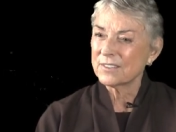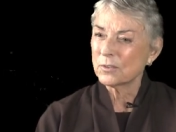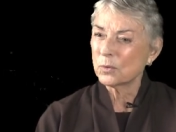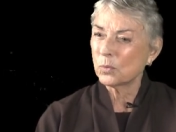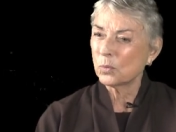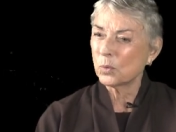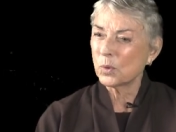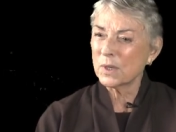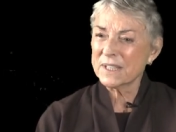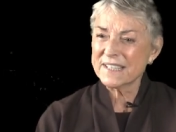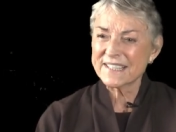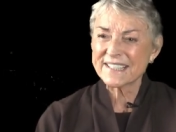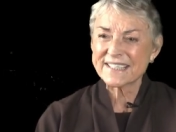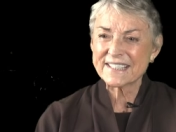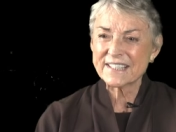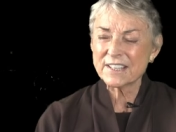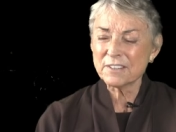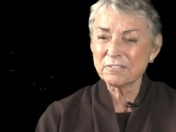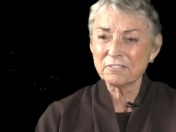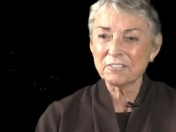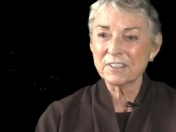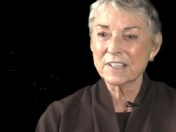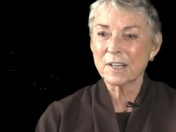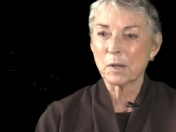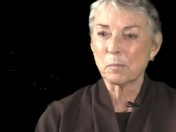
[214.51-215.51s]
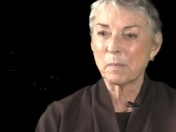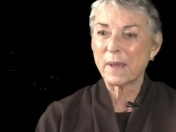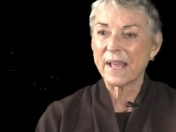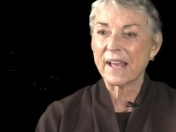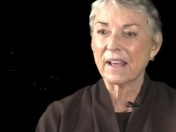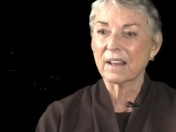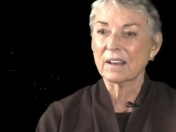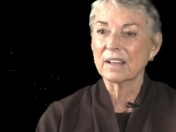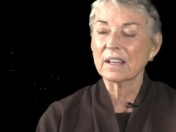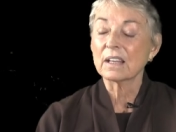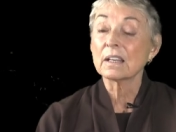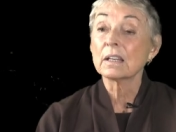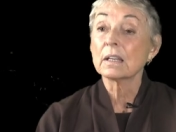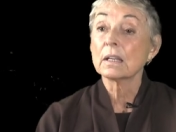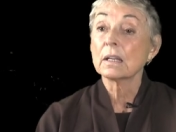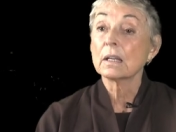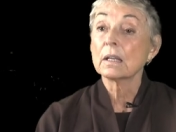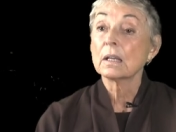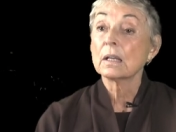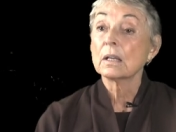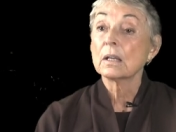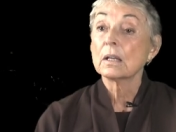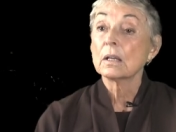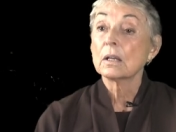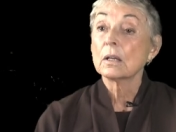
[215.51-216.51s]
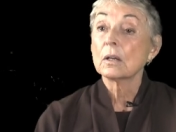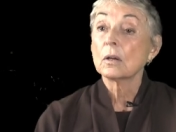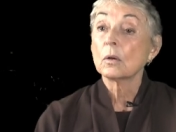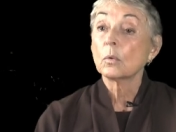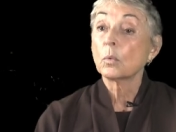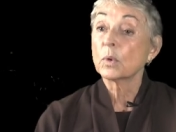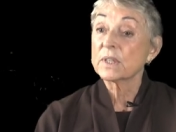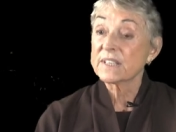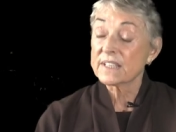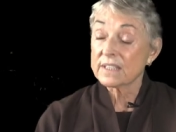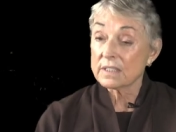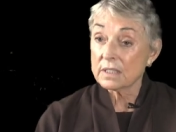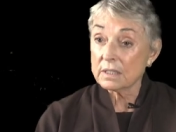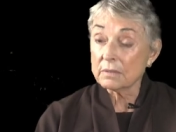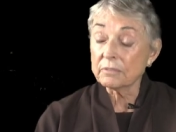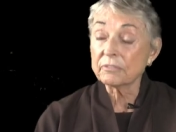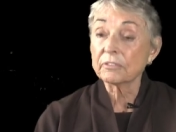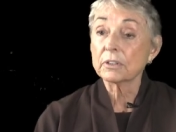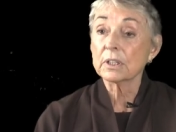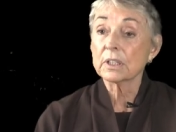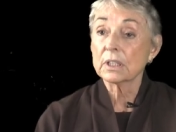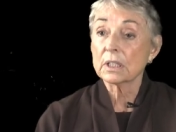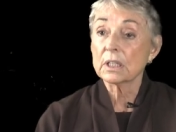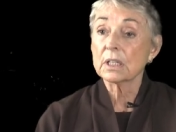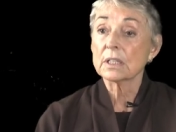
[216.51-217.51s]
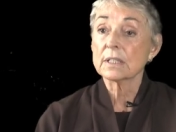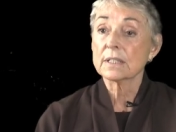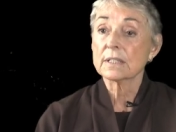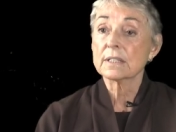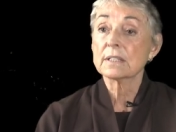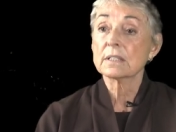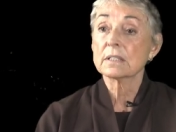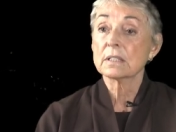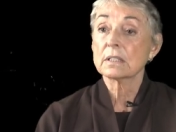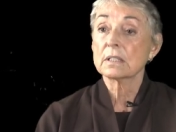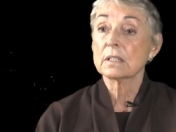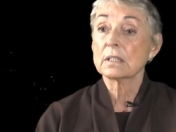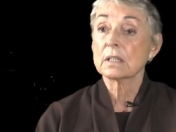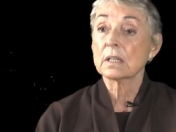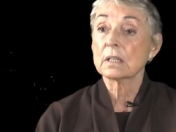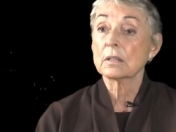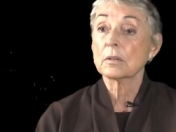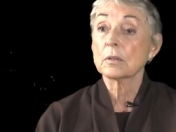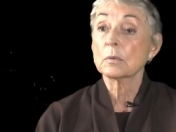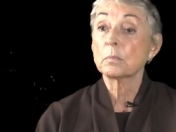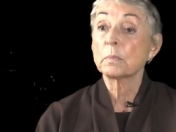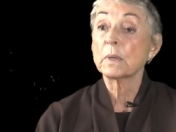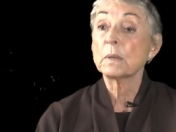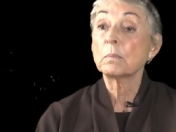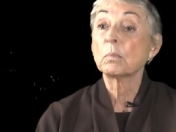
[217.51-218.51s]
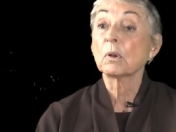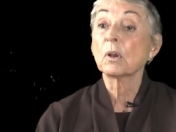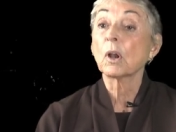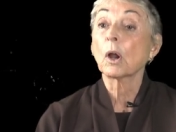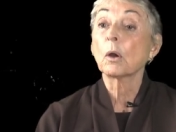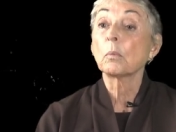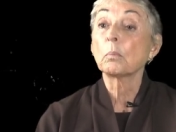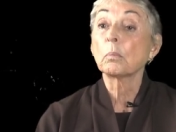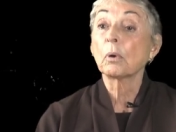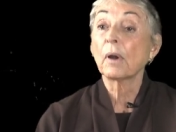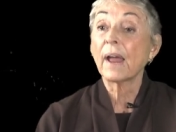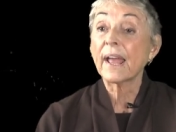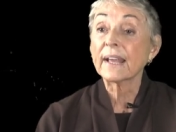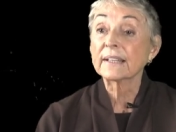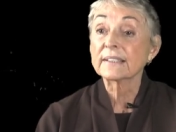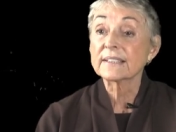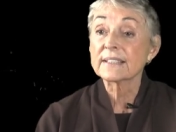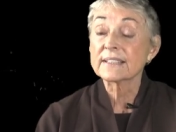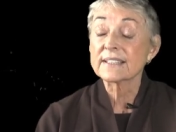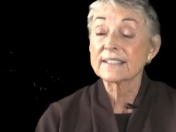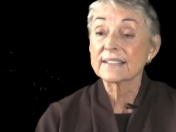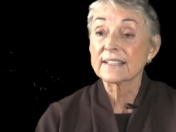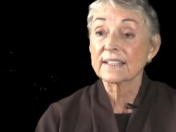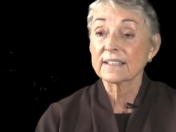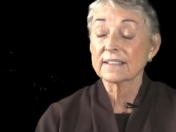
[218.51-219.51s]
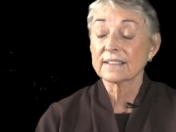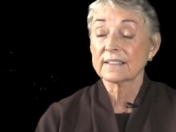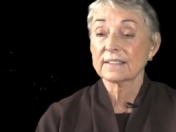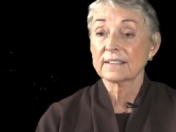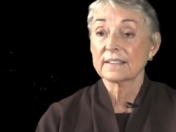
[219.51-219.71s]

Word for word: What's different about it? What's different is that the people are practicing.